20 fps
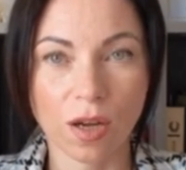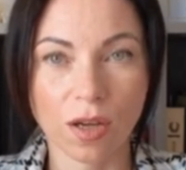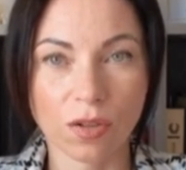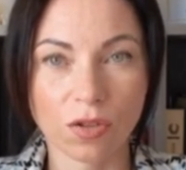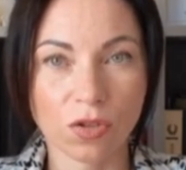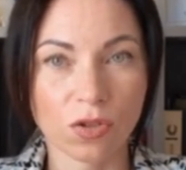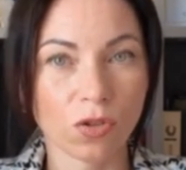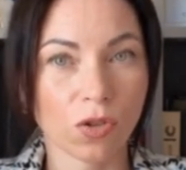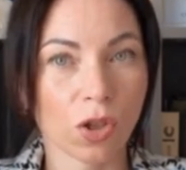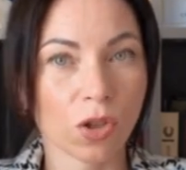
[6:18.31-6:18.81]

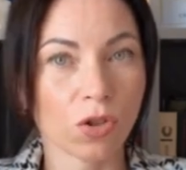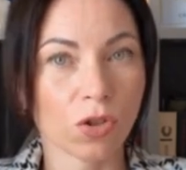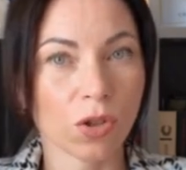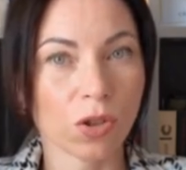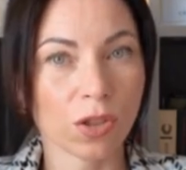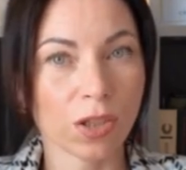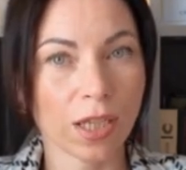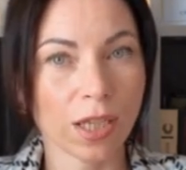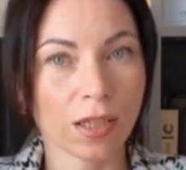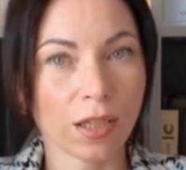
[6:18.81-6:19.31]

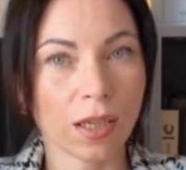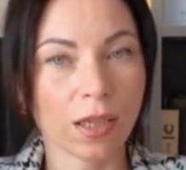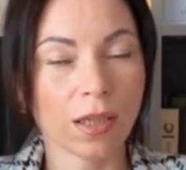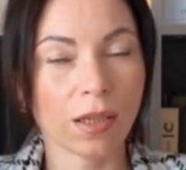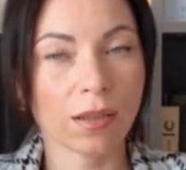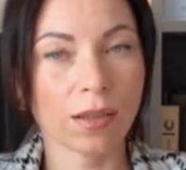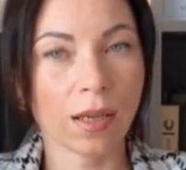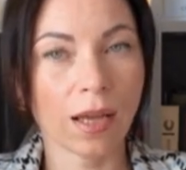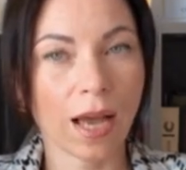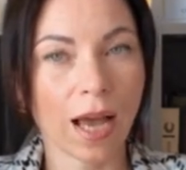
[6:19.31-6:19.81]
unstructured data
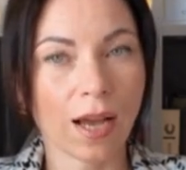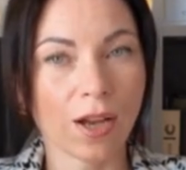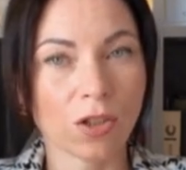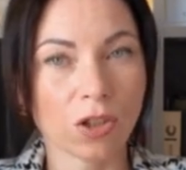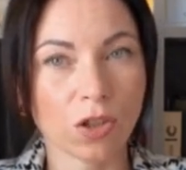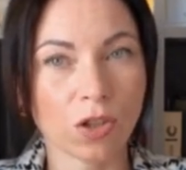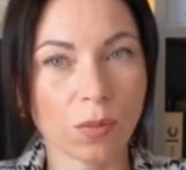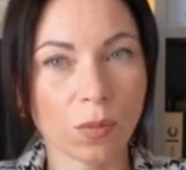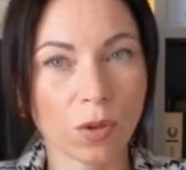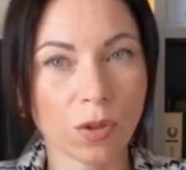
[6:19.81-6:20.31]
into
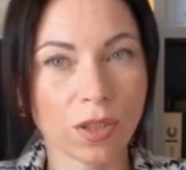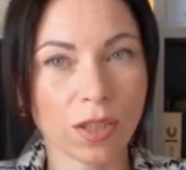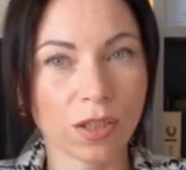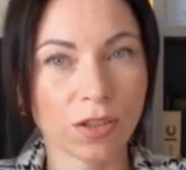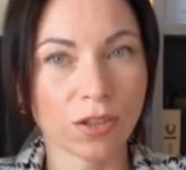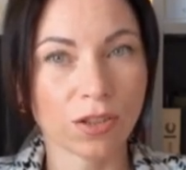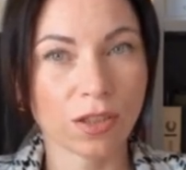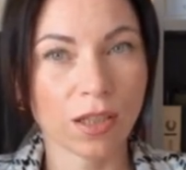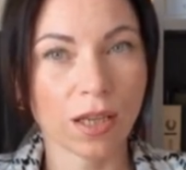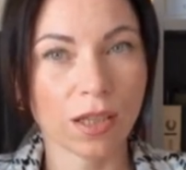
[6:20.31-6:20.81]
actionable
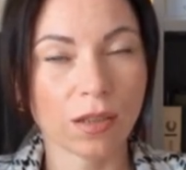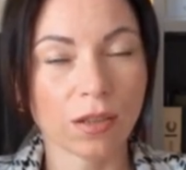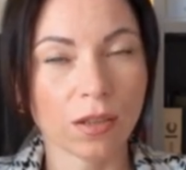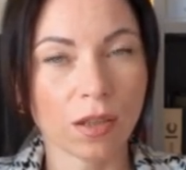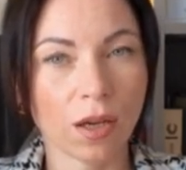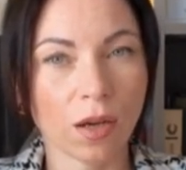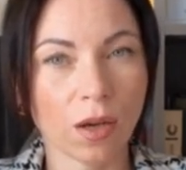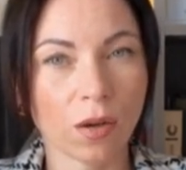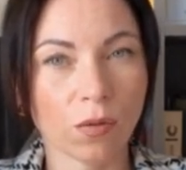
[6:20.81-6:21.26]
insights